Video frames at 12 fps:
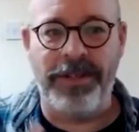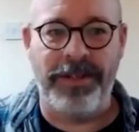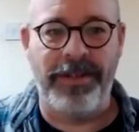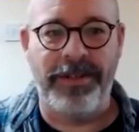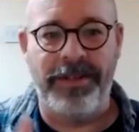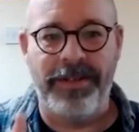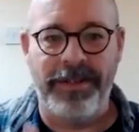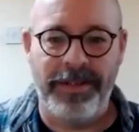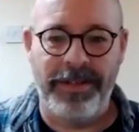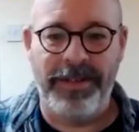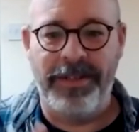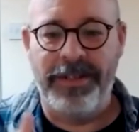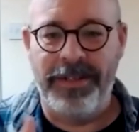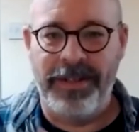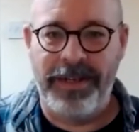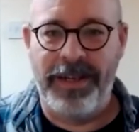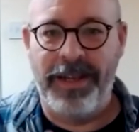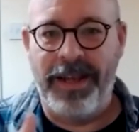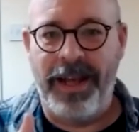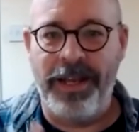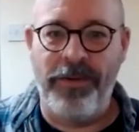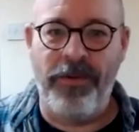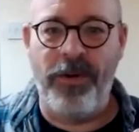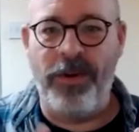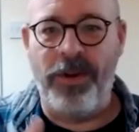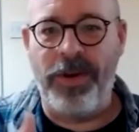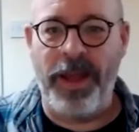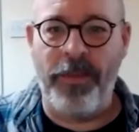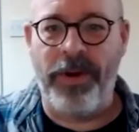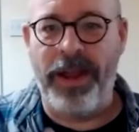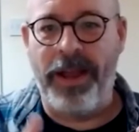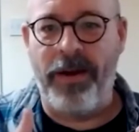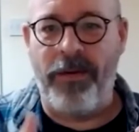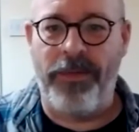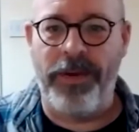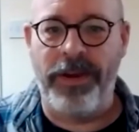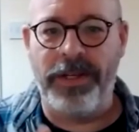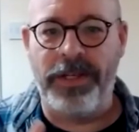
And you're all looking pretty confident,